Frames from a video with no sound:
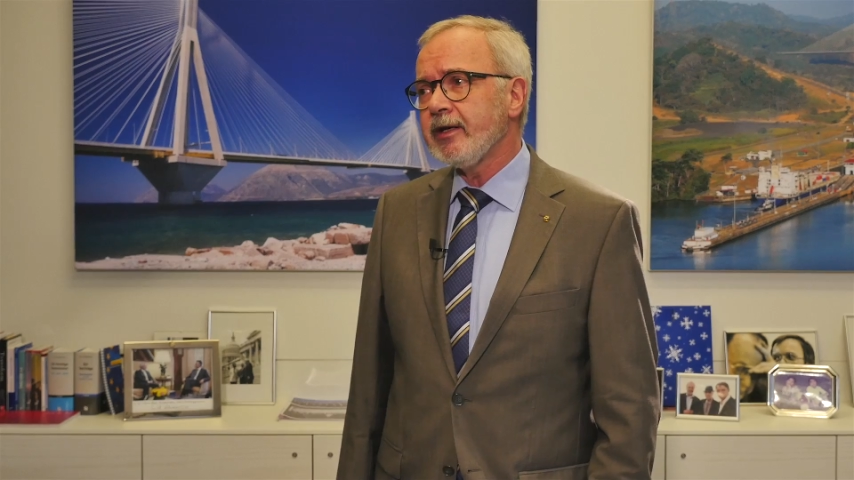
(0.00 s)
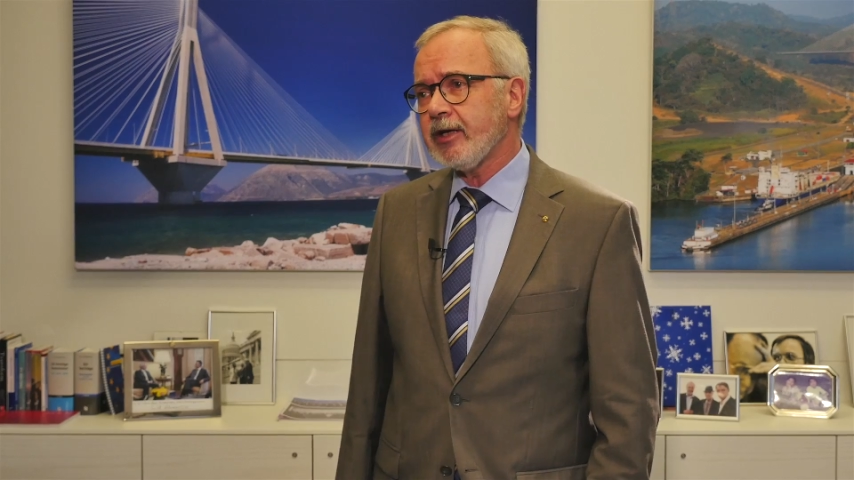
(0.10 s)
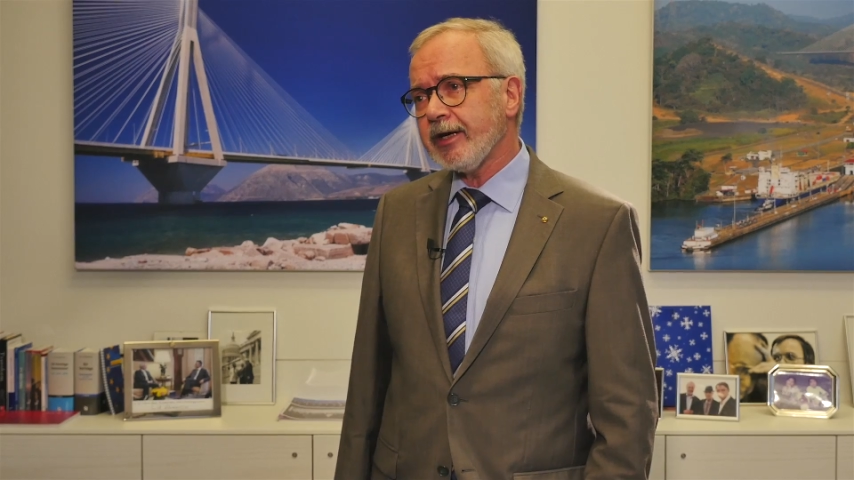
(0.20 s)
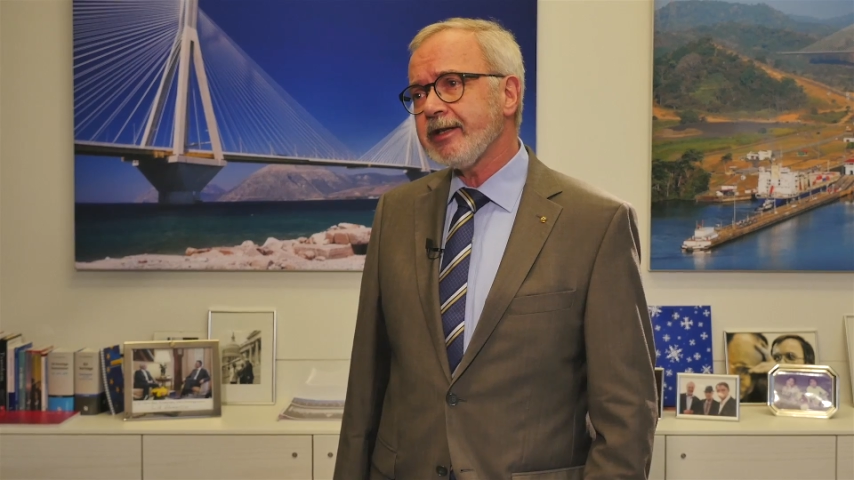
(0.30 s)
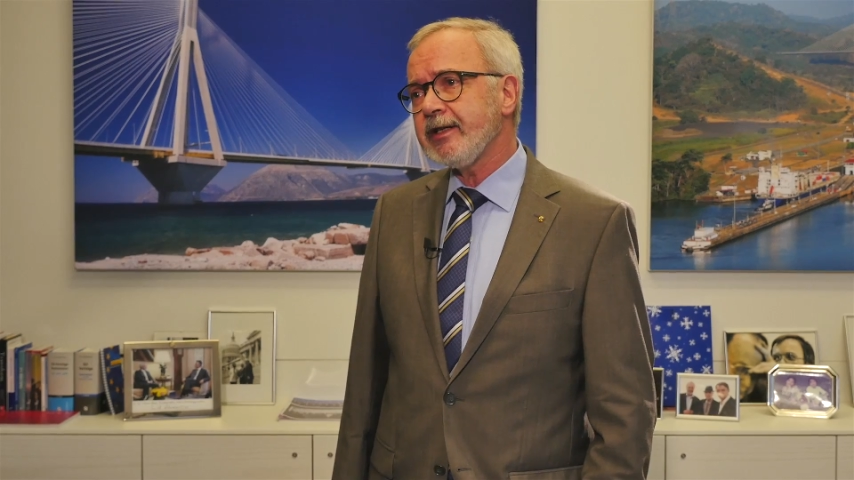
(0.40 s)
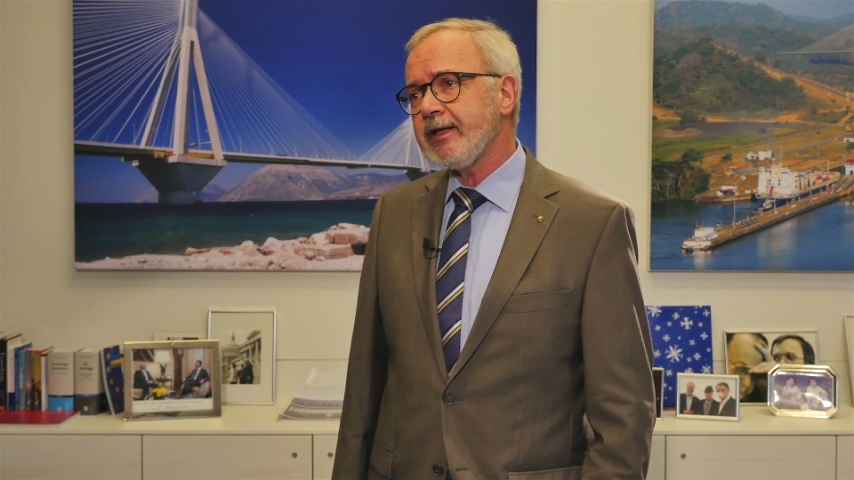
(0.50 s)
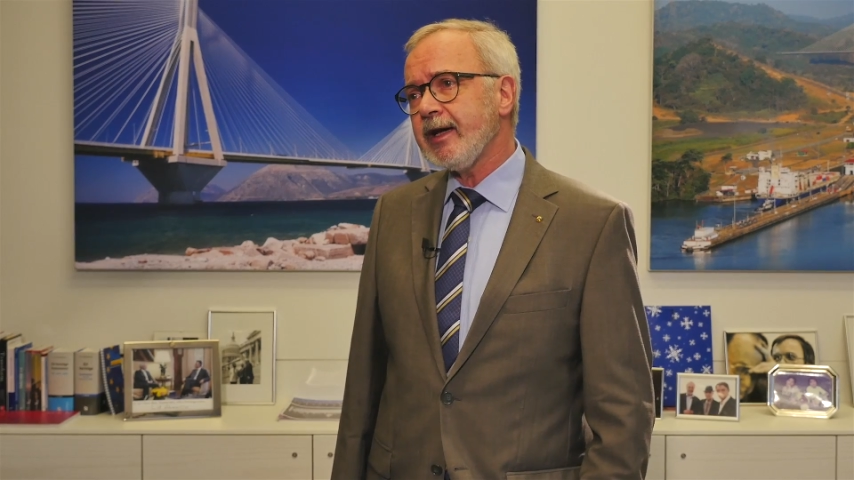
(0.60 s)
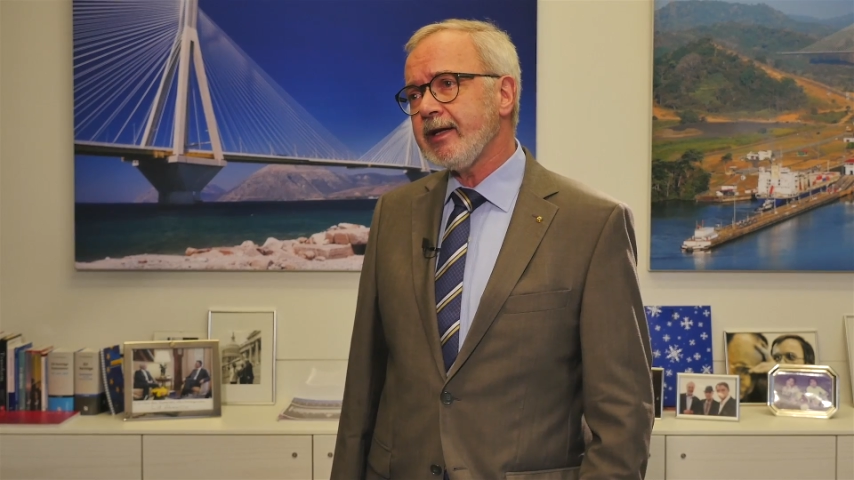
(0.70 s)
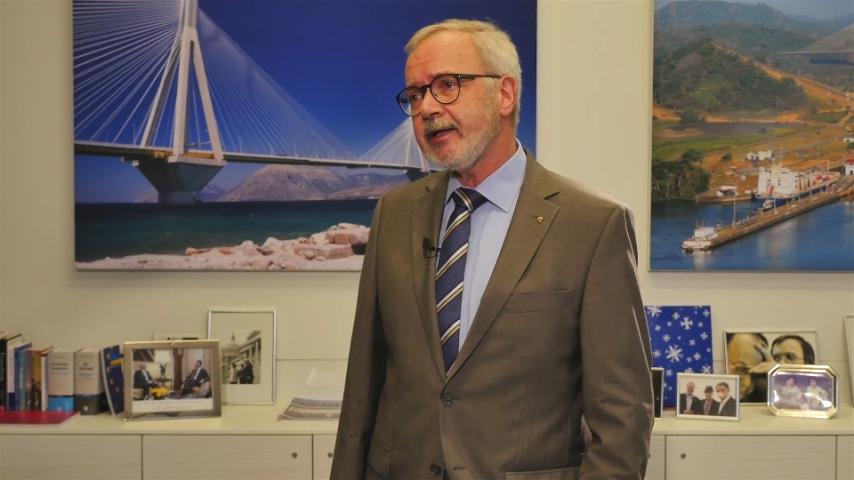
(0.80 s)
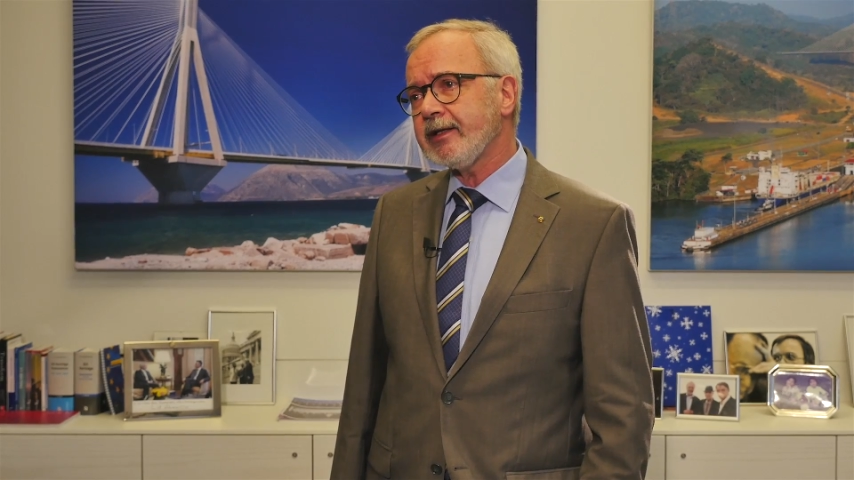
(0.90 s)
targeted
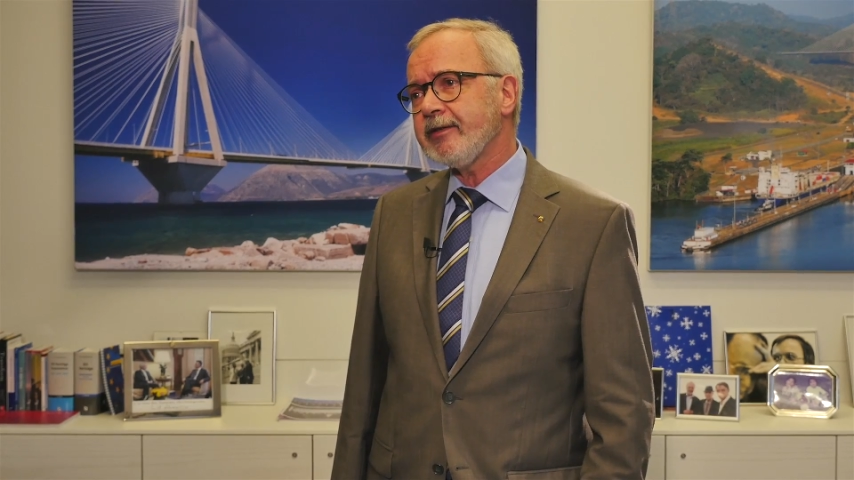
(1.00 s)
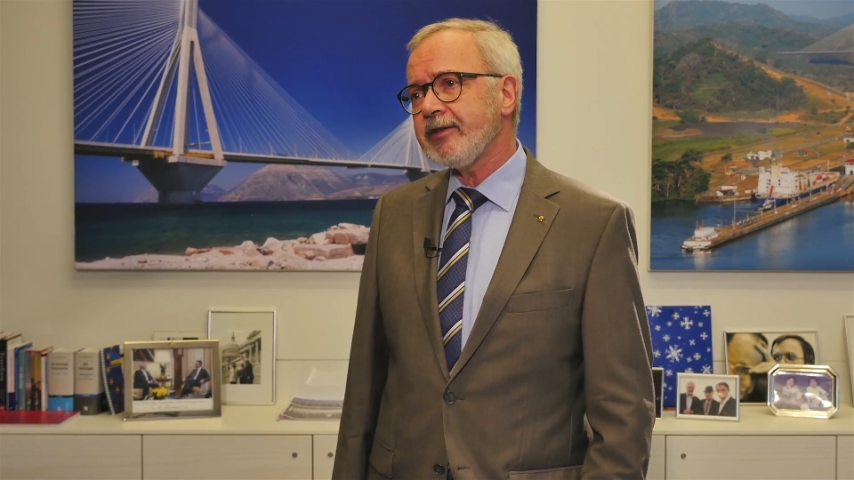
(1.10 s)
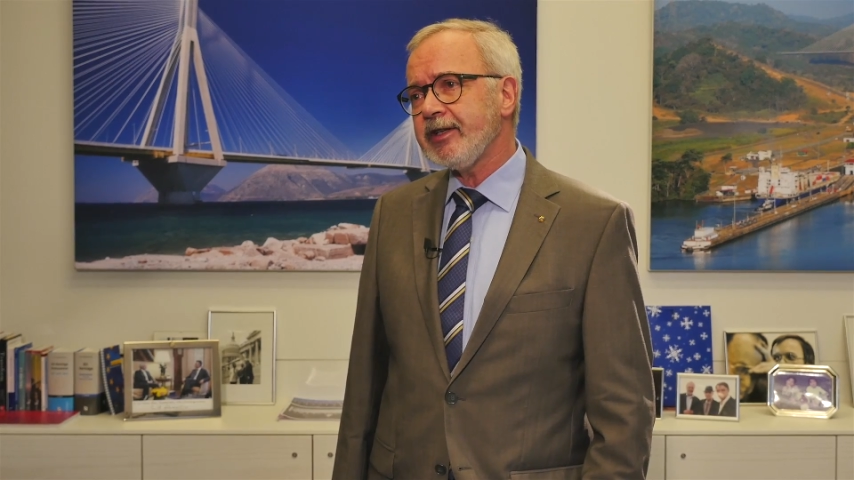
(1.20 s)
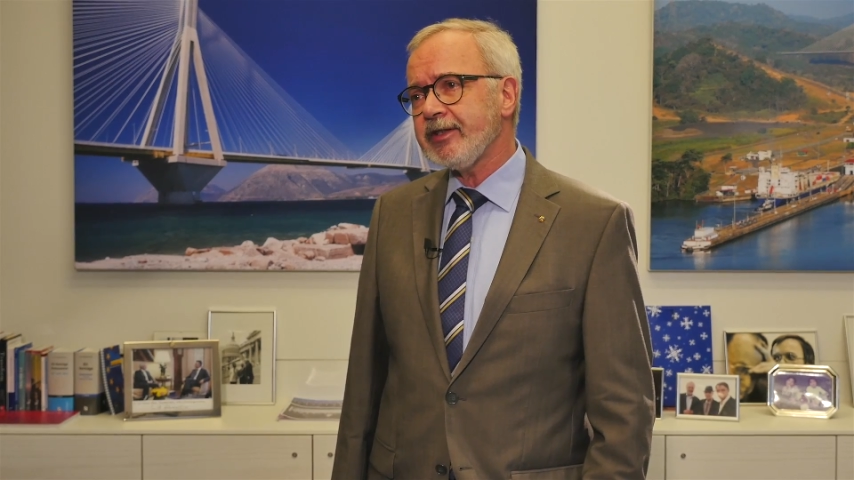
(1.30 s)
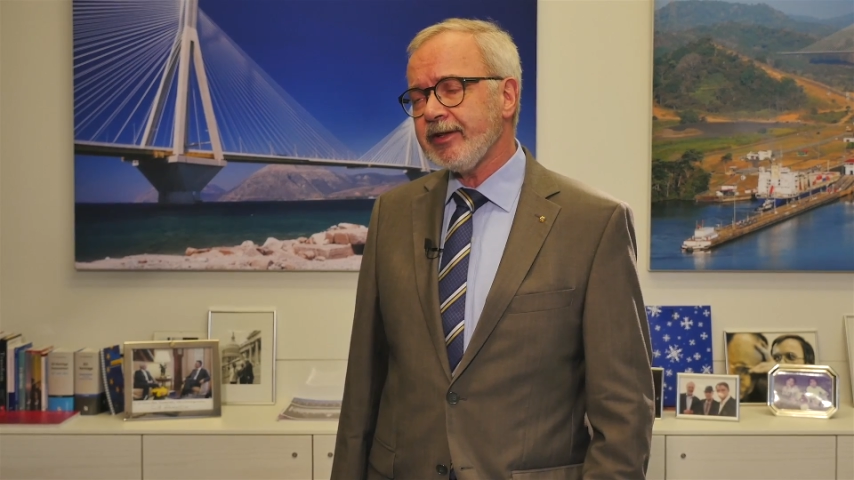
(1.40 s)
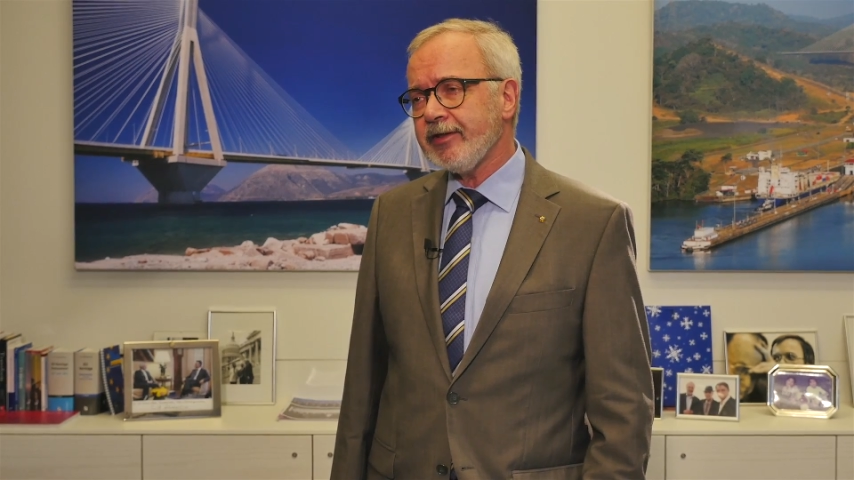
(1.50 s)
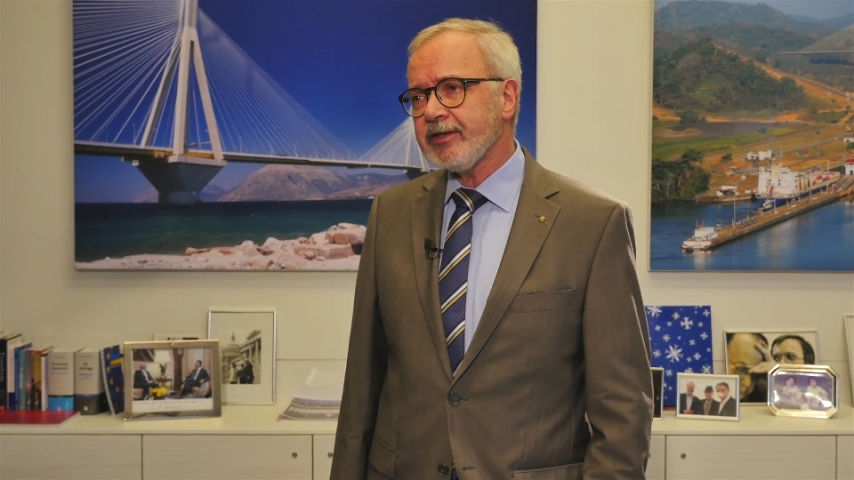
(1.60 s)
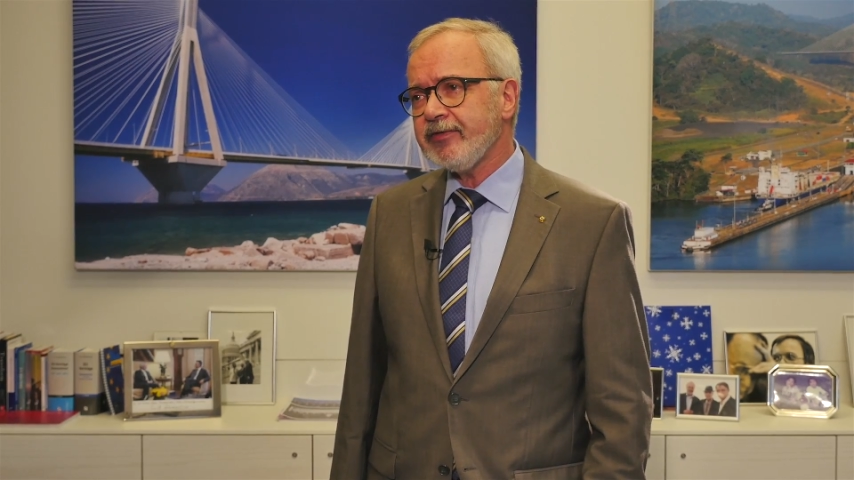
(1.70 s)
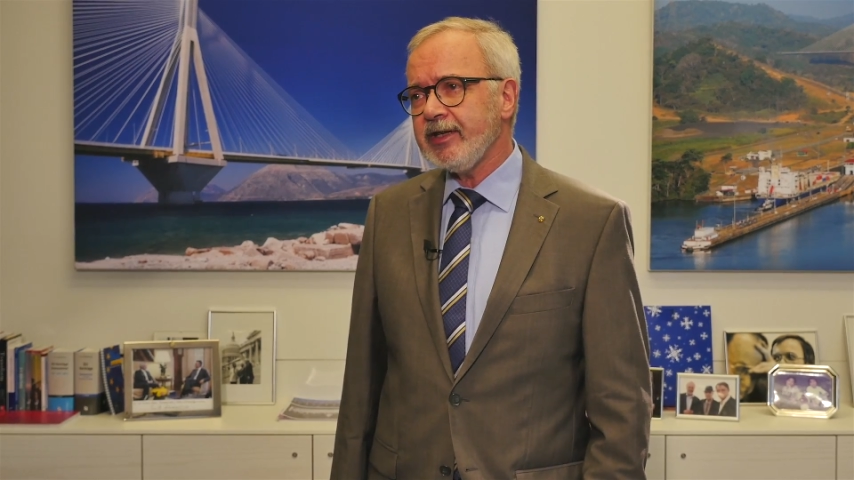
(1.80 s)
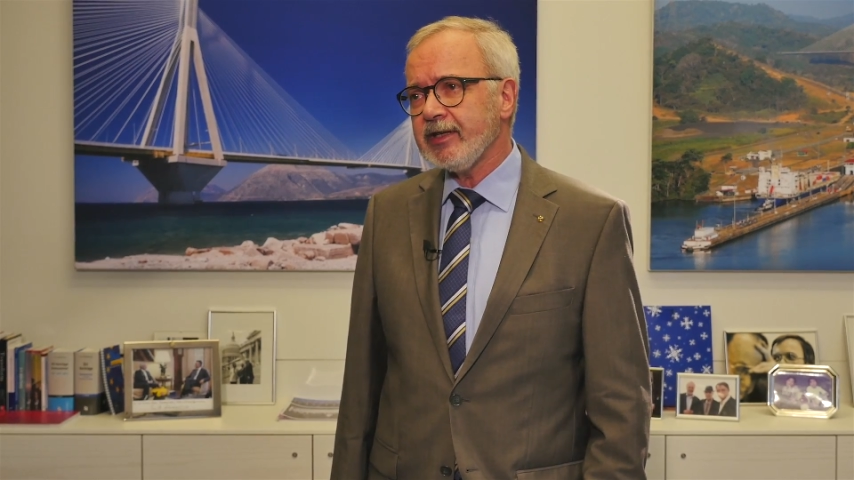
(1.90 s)
at activities in
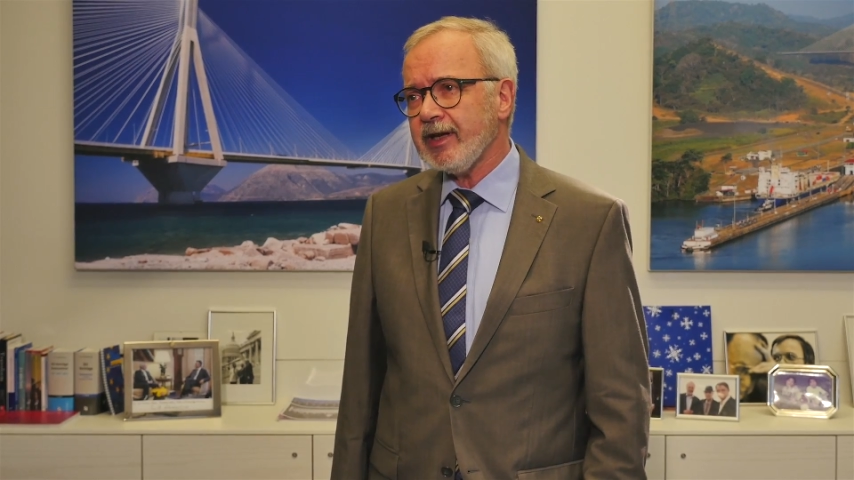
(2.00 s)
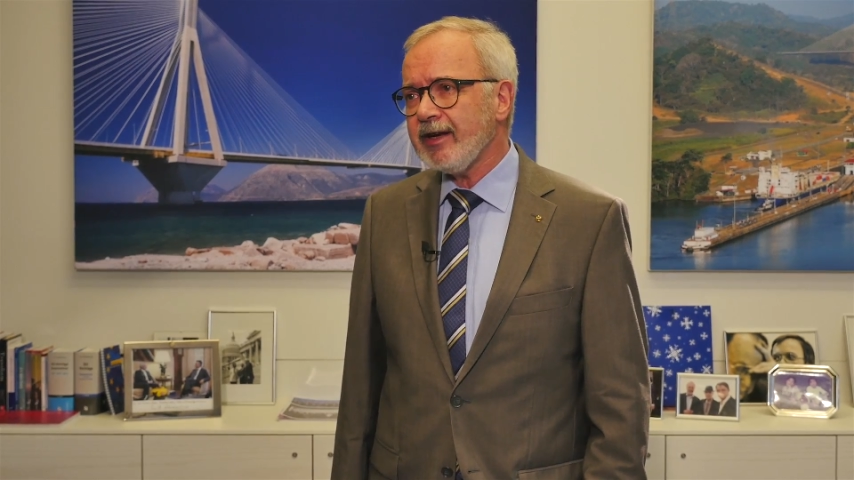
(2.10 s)
this field.